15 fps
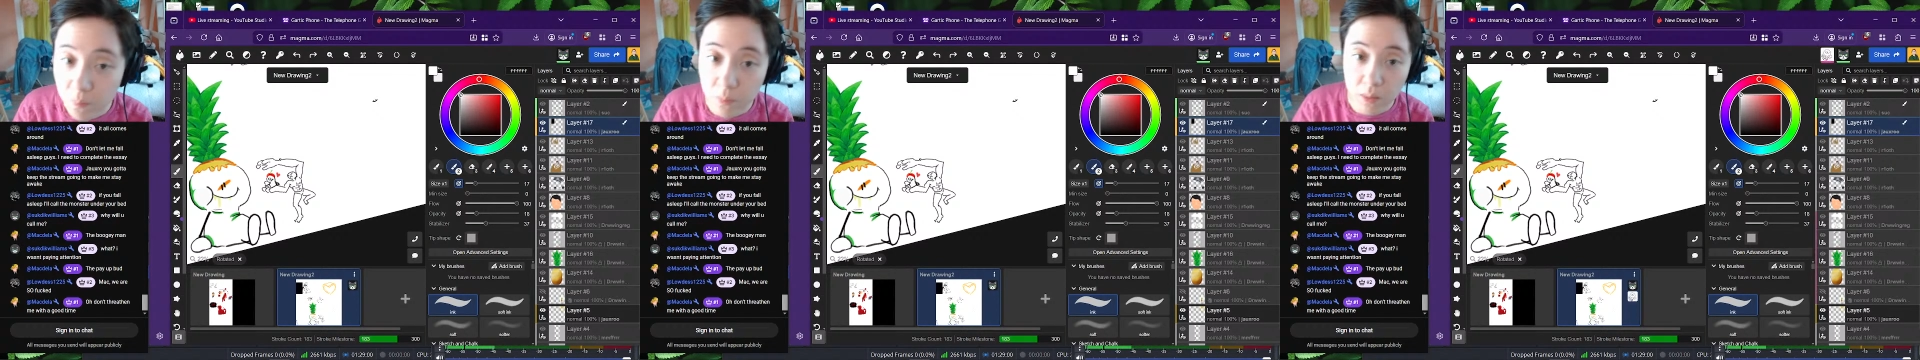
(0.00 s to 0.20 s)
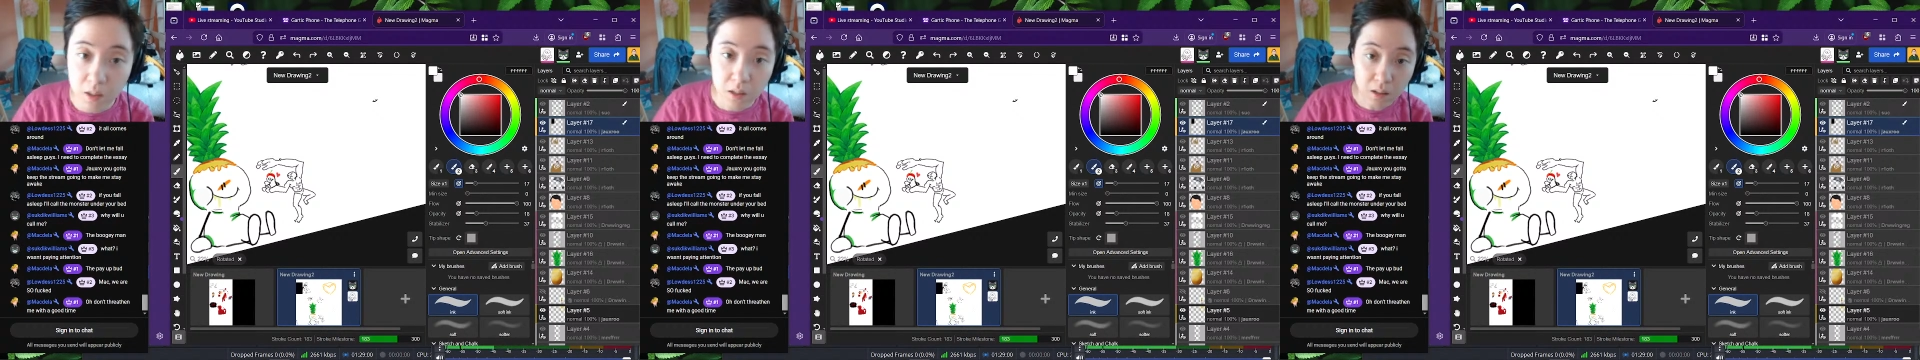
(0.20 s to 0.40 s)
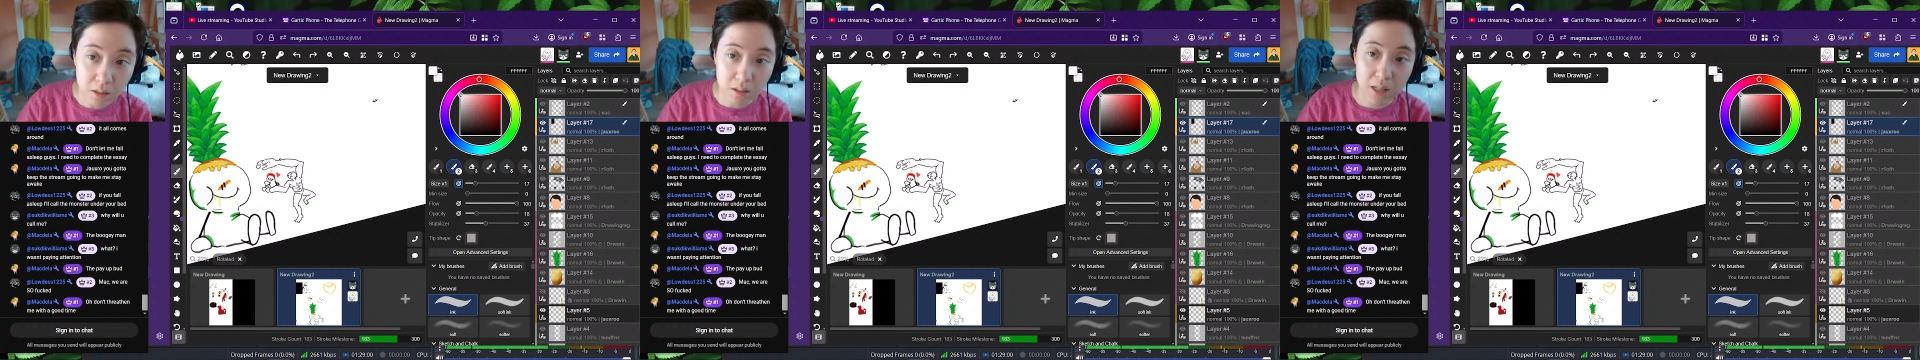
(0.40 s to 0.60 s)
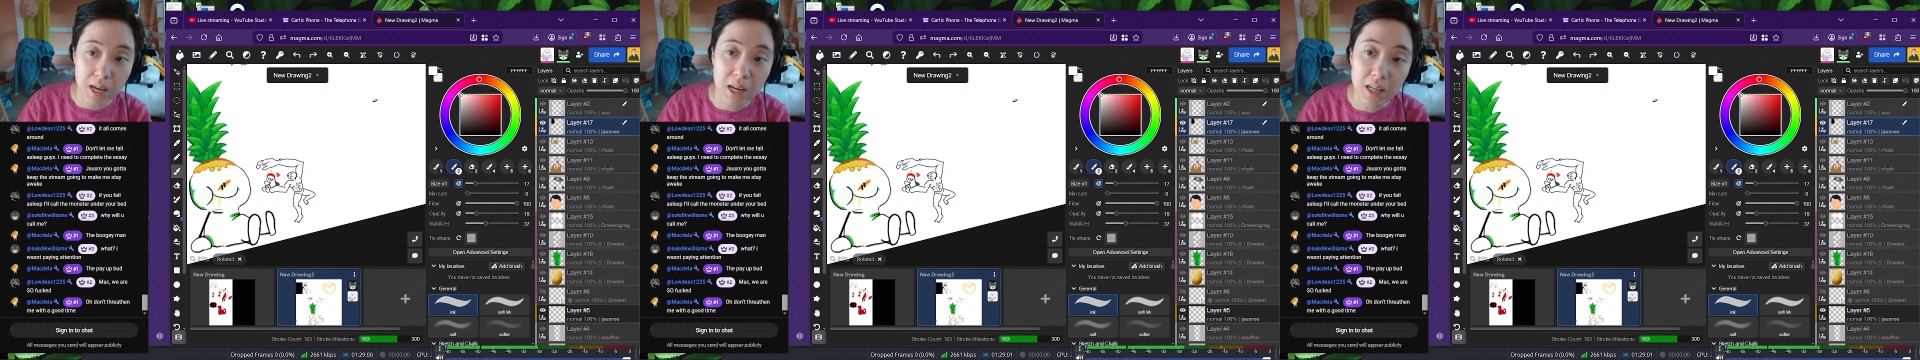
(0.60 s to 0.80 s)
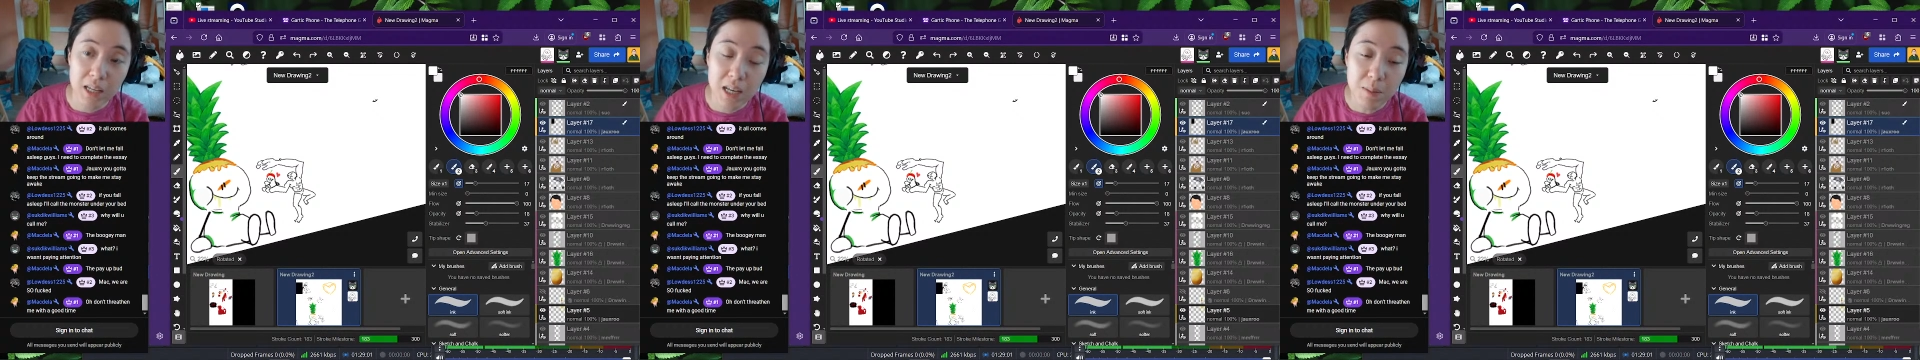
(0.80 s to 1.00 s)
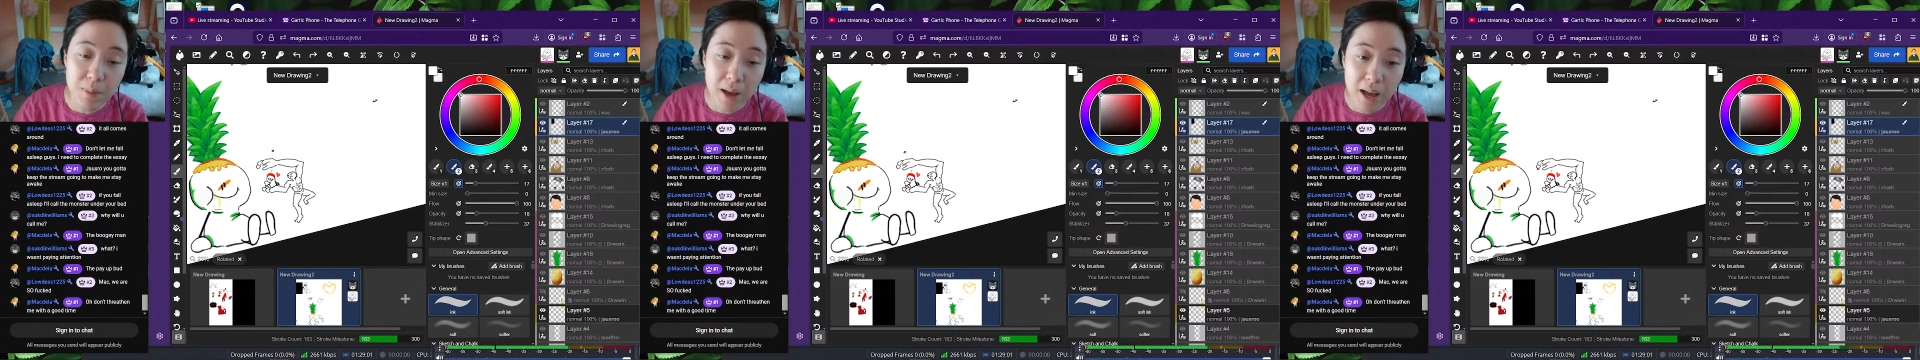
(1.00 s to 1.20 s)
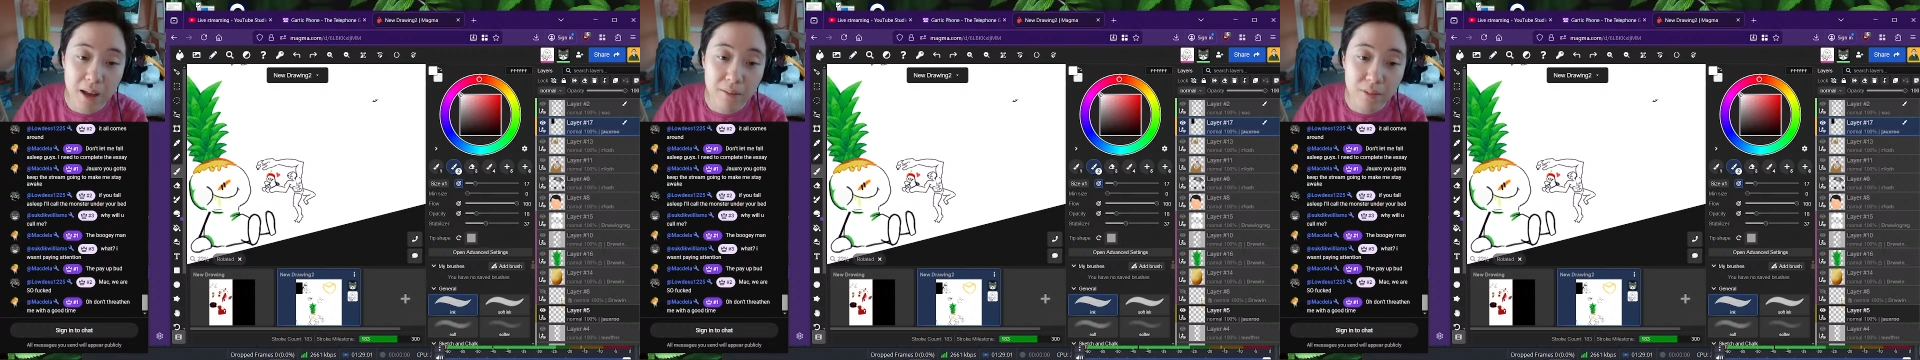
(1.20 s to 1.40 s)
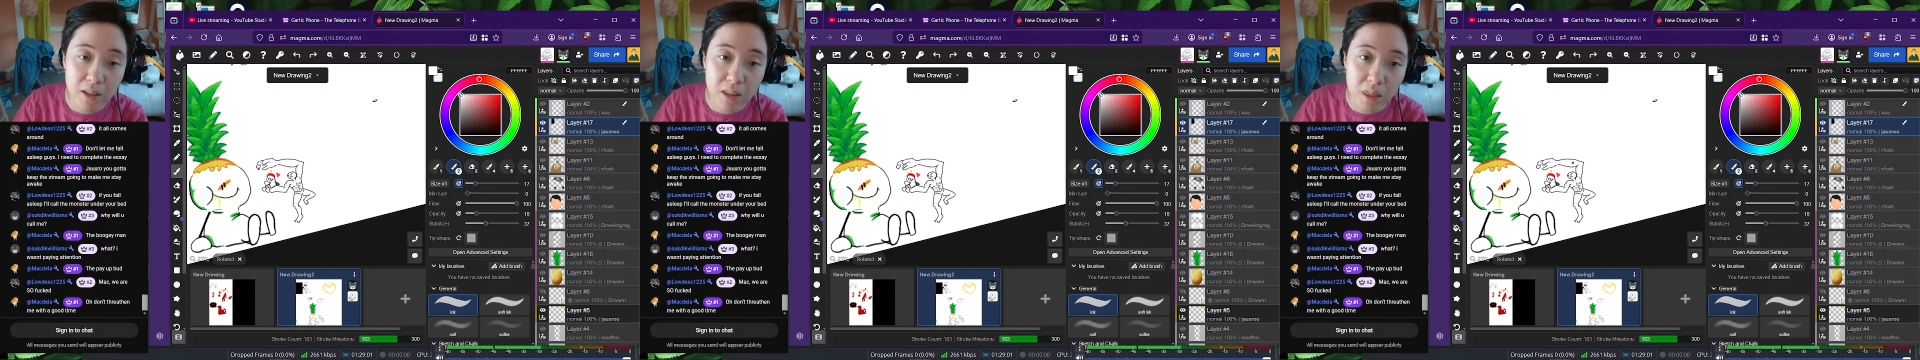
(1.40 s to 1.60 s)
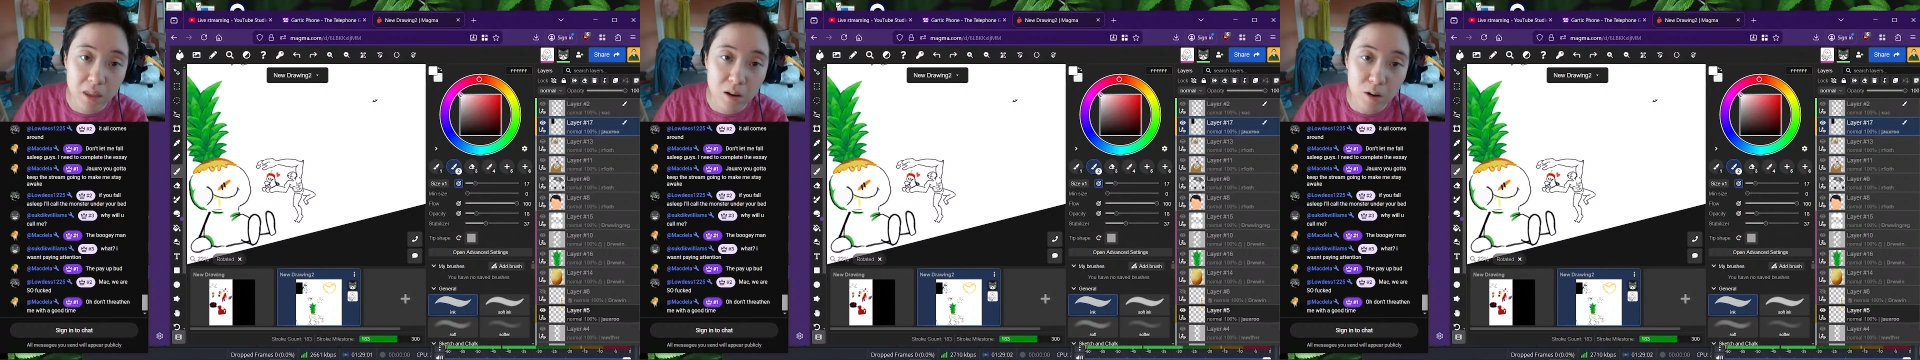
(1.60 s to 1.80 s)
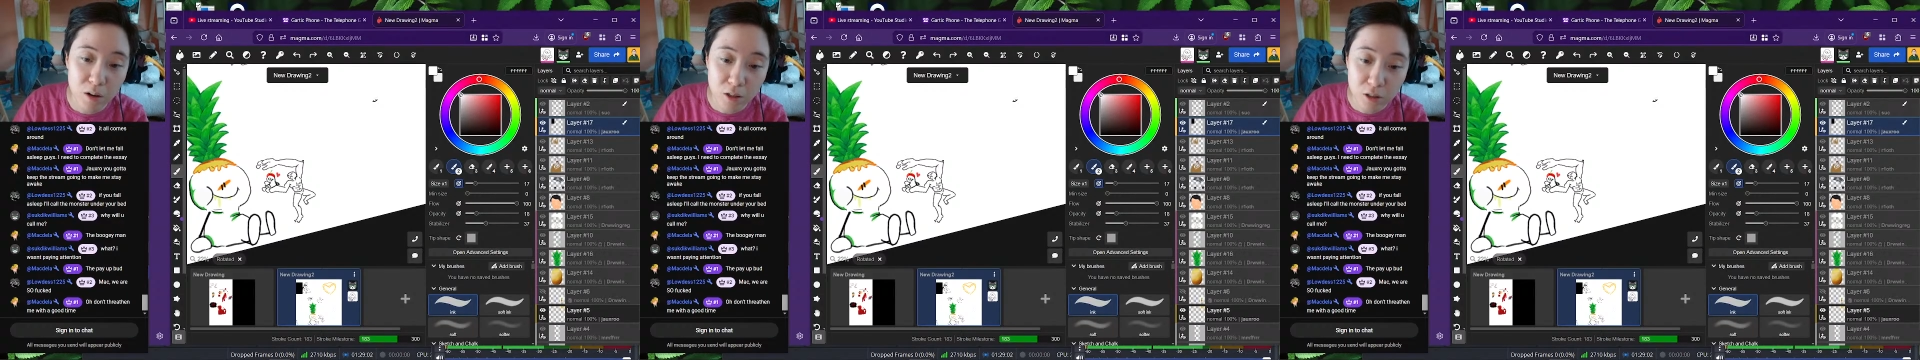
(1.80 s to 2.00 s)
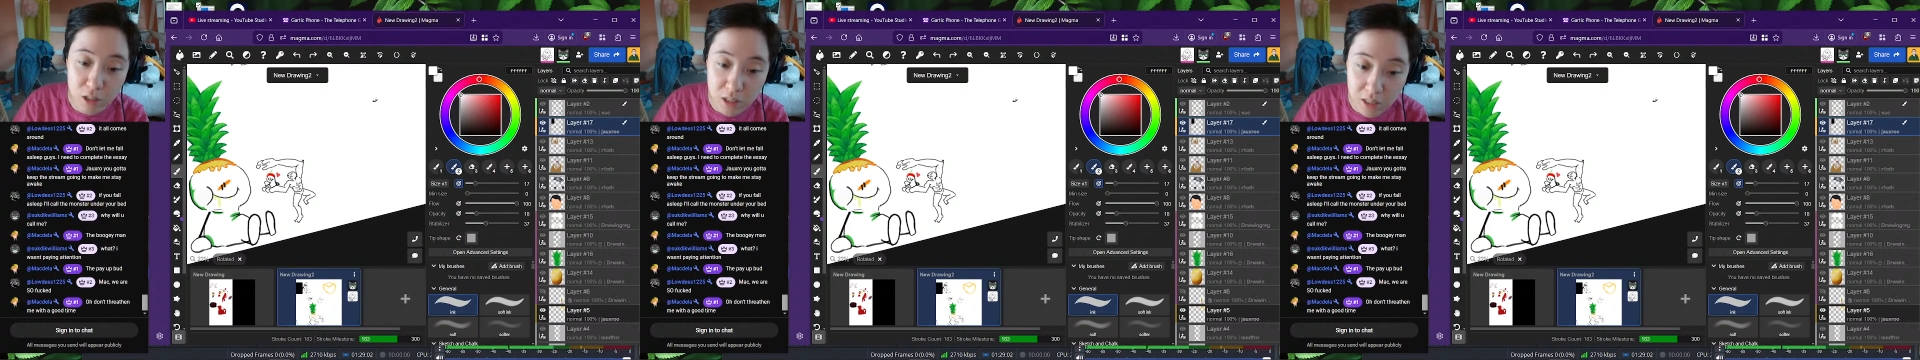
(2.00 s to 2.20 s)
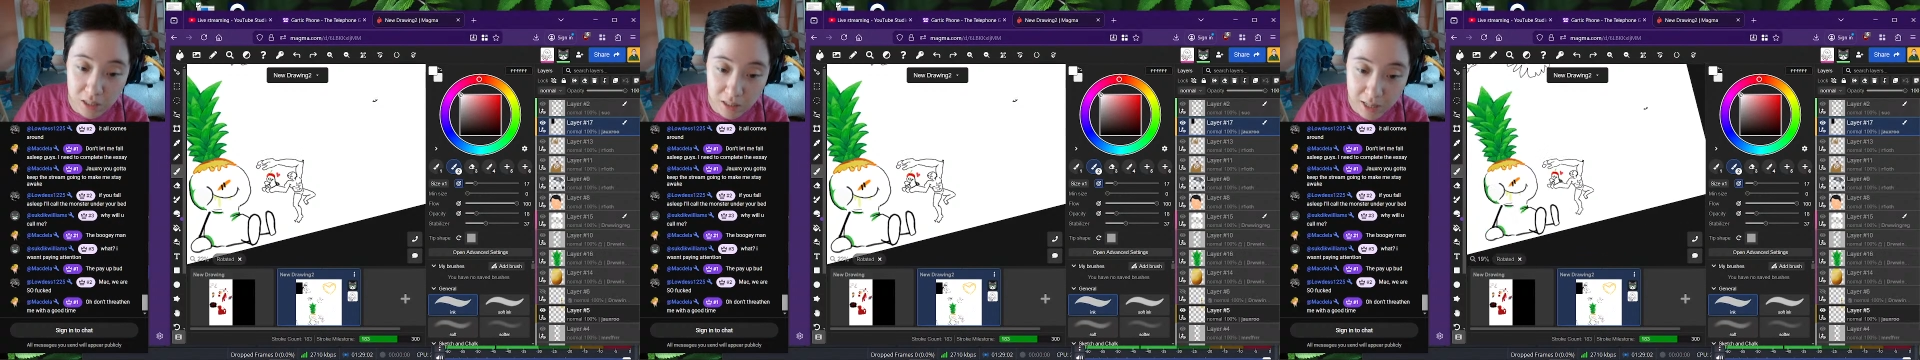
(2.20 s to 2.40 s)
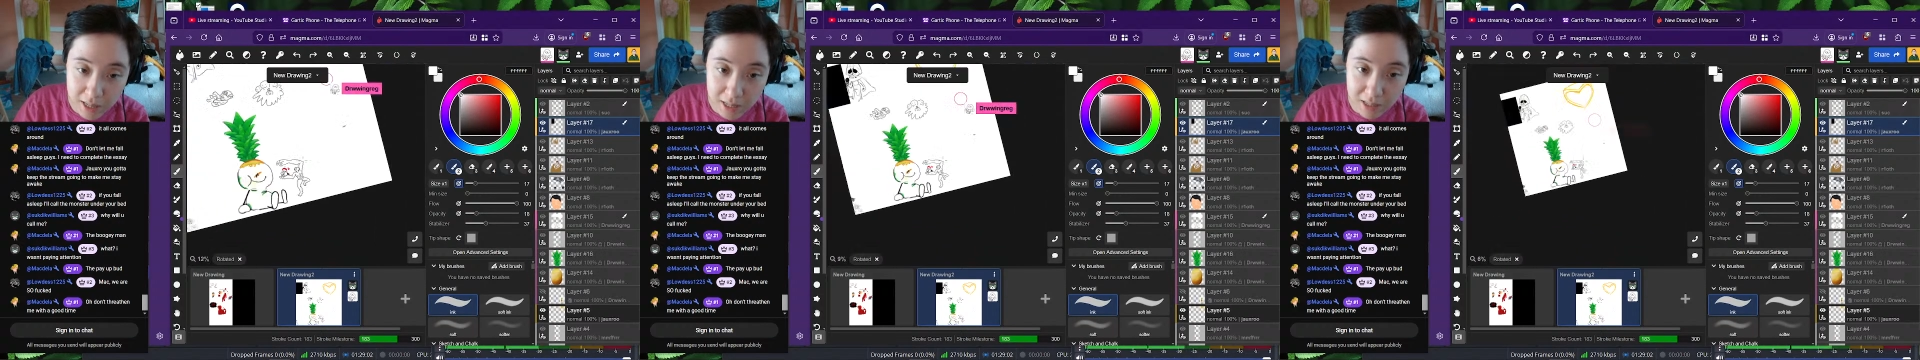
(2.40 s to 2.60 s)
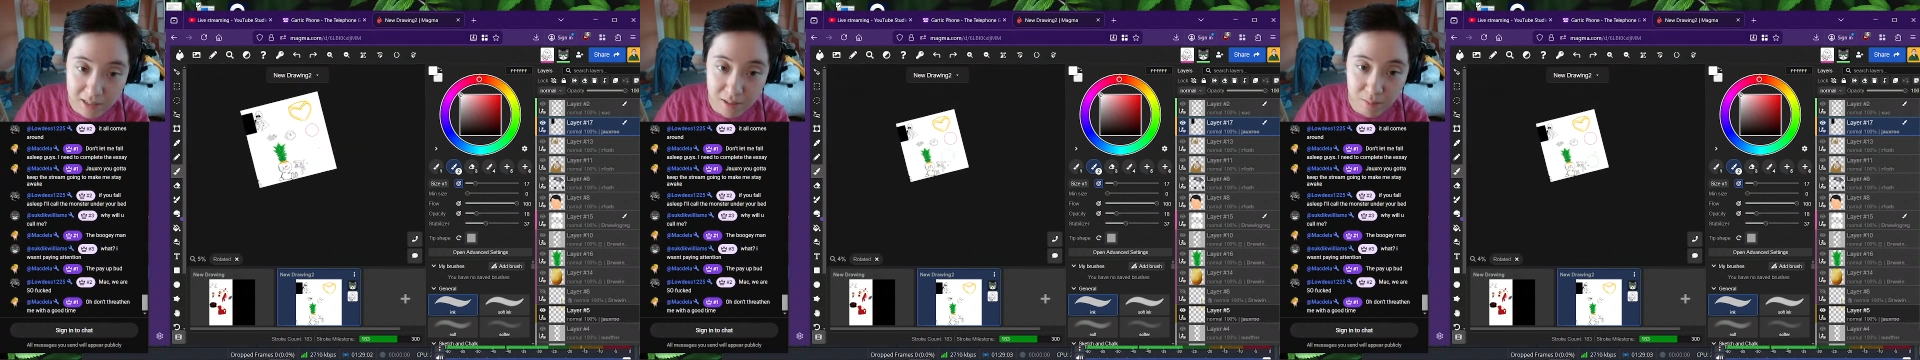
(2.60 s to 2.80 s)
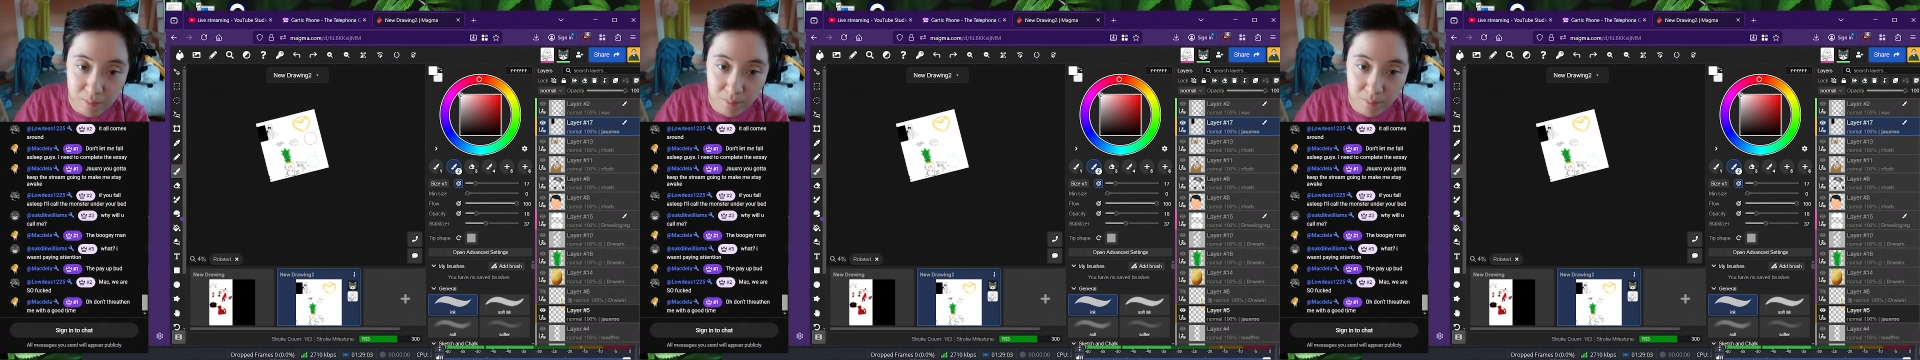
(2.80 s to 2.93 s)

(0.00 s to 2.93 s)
Because I keep having the urge to like